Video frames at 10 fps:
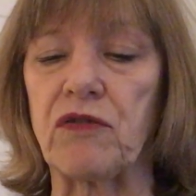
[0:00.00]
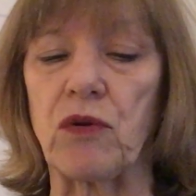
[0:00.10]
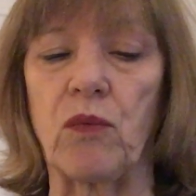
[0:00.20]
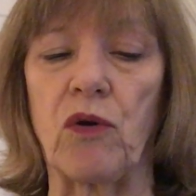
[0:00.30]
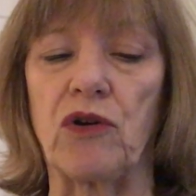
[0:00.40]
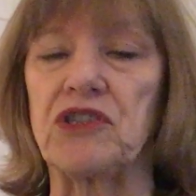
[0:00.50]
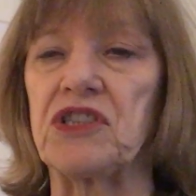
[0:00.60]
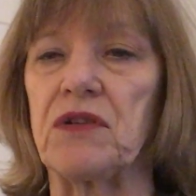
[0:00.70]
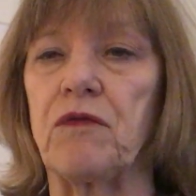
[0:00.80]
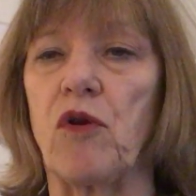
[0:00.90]
for the
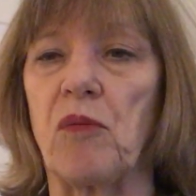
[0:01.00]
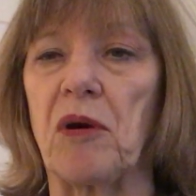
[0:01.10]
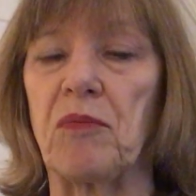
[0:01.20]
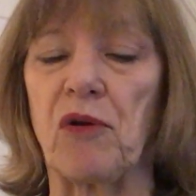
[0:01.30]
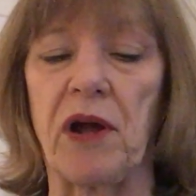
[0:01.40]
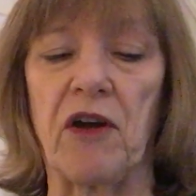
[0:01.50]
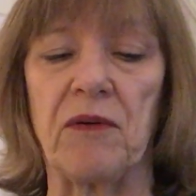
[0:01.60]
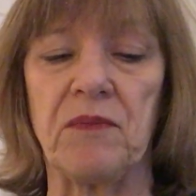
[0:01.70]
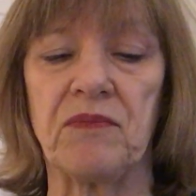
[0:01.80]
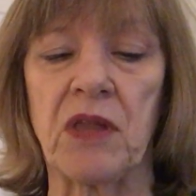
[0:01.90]
words to form a
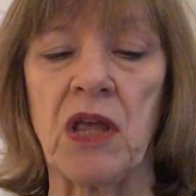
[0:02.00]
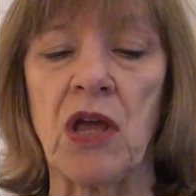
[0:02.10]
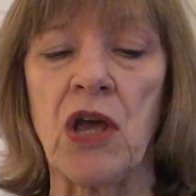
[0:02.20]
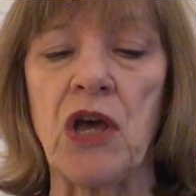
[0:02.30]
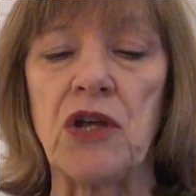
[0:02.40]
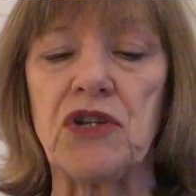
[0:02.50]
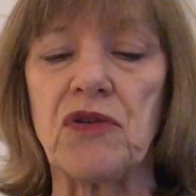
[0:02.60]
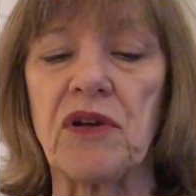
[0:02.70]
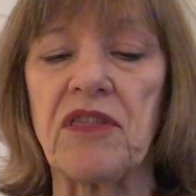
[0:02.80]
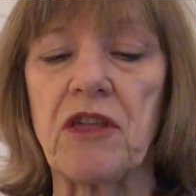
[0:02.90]
prayer.
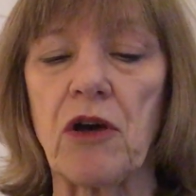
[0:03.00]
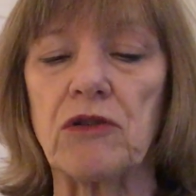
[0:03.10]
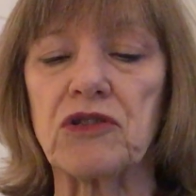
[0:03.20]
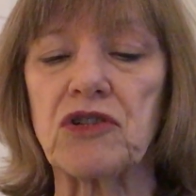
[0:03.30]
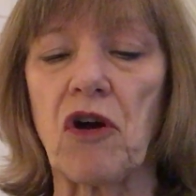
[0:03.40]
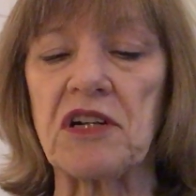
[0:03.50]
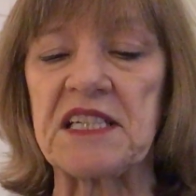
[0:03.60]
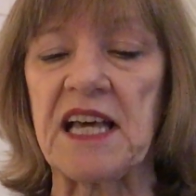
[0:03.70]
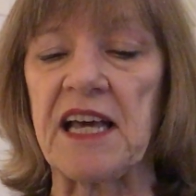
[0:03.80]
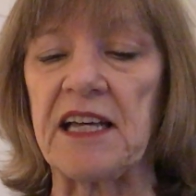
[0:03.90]
During those dark
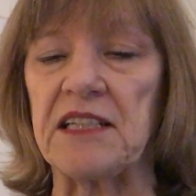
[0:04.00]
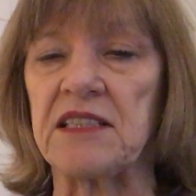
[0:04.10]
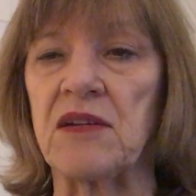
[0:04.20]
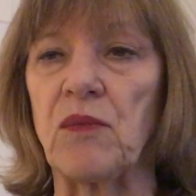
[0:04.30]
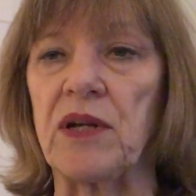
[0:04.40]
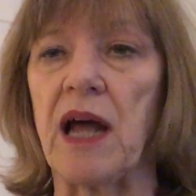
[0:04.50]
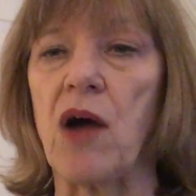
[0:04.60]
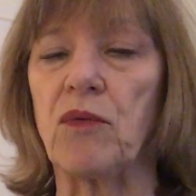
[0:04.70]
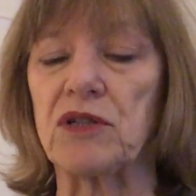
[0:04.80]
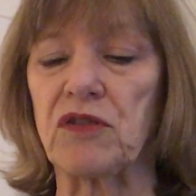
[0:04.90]
days, when
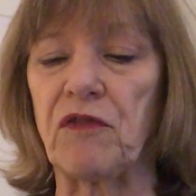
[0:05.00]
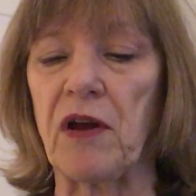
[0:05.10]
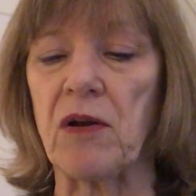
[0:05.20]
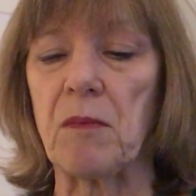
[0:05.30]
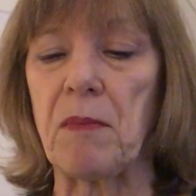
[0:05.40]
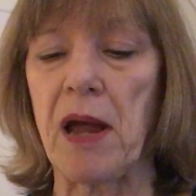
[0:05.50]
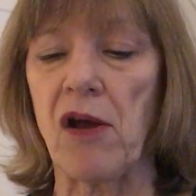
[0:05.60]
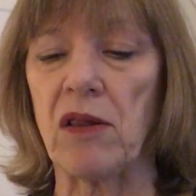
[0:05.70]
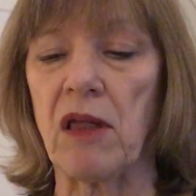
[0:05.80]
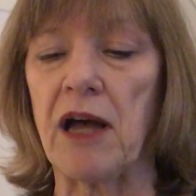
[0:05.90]
I was
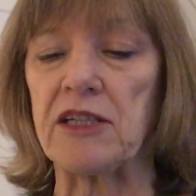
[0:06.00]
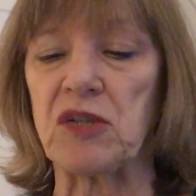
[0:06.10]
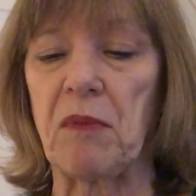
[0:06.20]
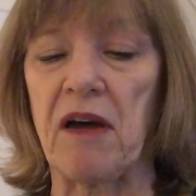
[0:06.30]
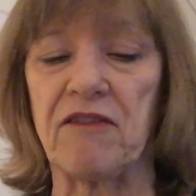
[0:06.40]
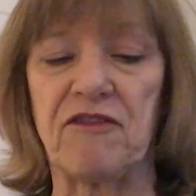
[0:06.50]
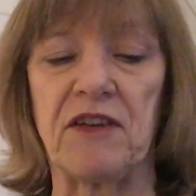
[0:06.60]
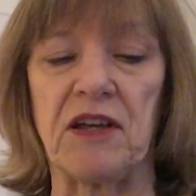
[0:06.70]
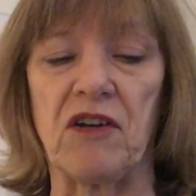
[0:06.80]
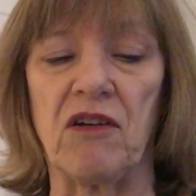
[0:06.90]
paralyzed by
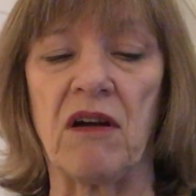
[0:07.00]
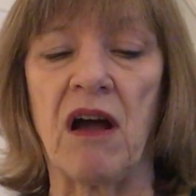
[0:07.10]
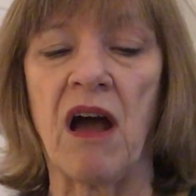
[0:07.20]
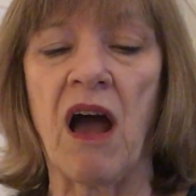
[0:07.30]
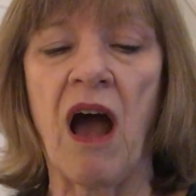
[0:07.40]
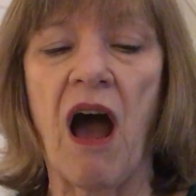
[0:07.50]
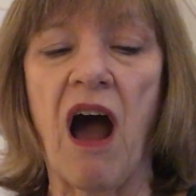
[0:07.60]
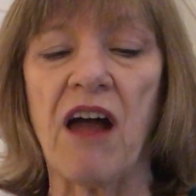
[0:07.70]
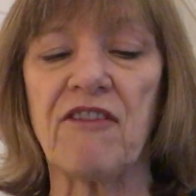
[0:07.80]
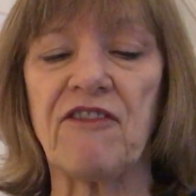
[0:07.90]
fear,
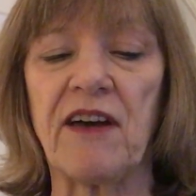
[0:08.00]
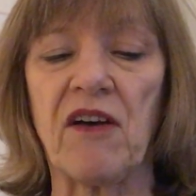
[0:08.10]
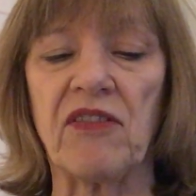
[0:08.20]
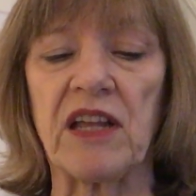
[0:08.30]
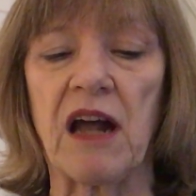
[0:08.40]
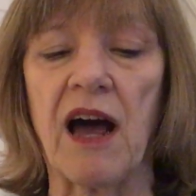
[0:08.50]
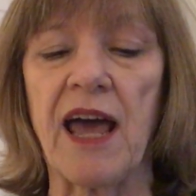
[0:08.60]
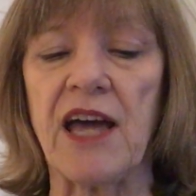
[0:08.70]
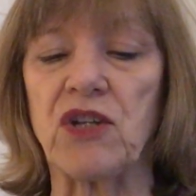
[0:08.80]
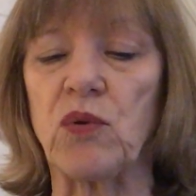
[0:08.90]
I found that I
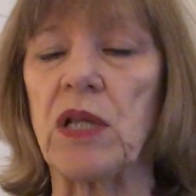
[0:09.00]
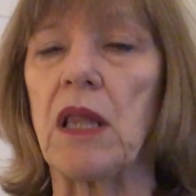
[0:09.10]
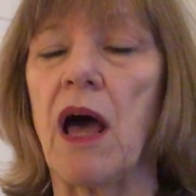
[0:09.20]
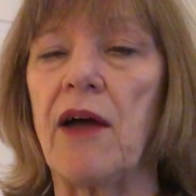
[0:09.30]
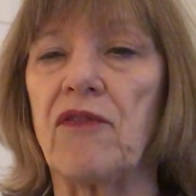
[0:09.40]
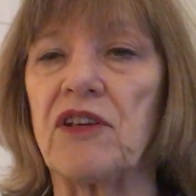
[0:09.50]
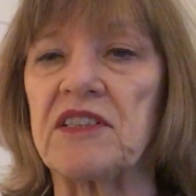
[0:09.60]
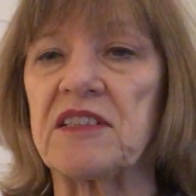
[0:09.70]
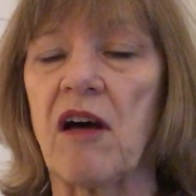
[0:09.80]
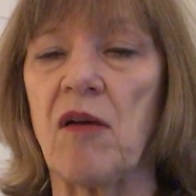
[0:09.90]
had to rely on the
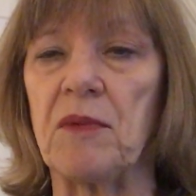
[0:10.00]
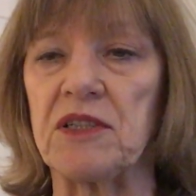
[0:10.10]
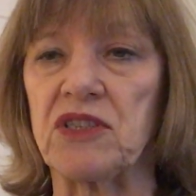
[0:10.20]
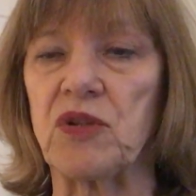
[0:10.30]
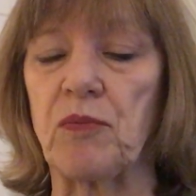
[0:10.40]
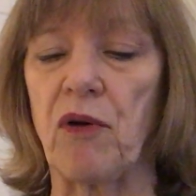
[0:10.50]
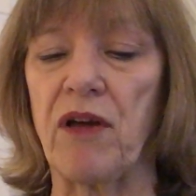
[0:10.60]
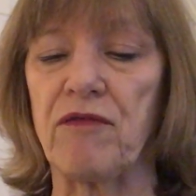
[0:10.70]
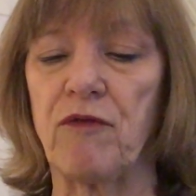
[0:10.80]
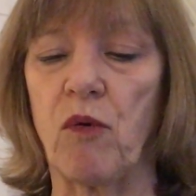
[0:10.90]
psalmist to
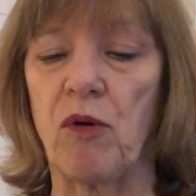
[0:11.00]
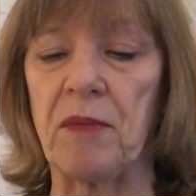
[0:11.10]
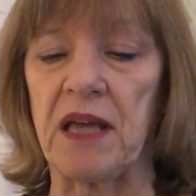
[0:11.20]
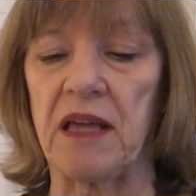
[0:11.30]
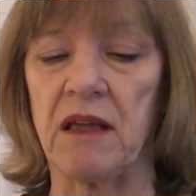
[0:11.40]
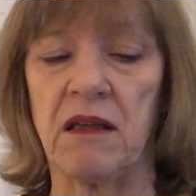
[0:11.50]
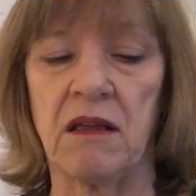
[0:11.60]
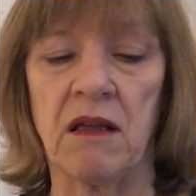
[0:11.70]
pray for me.